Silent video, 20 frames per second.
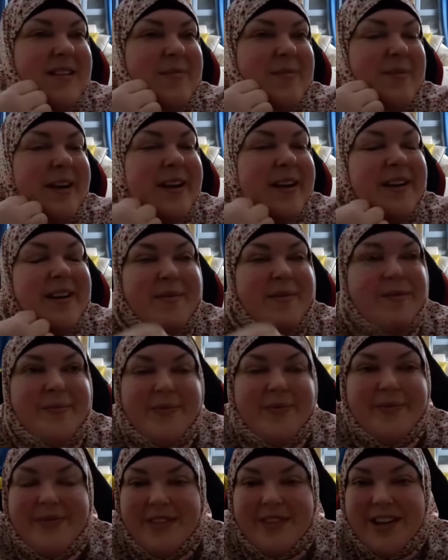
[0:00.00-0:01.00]
But
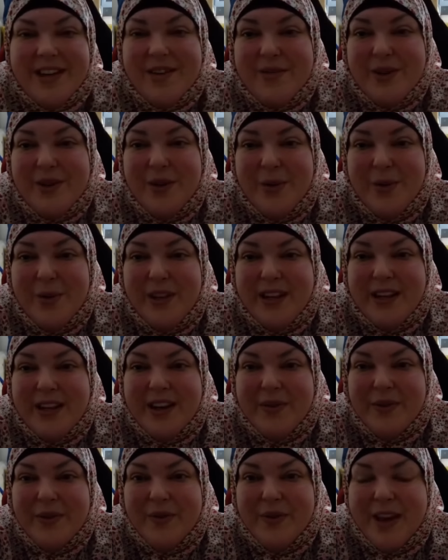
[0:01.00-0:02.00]
I don't know. Like, I
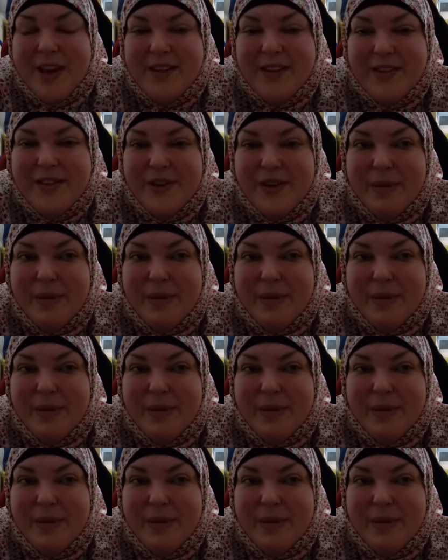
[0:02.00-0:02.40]
don't know if you canceled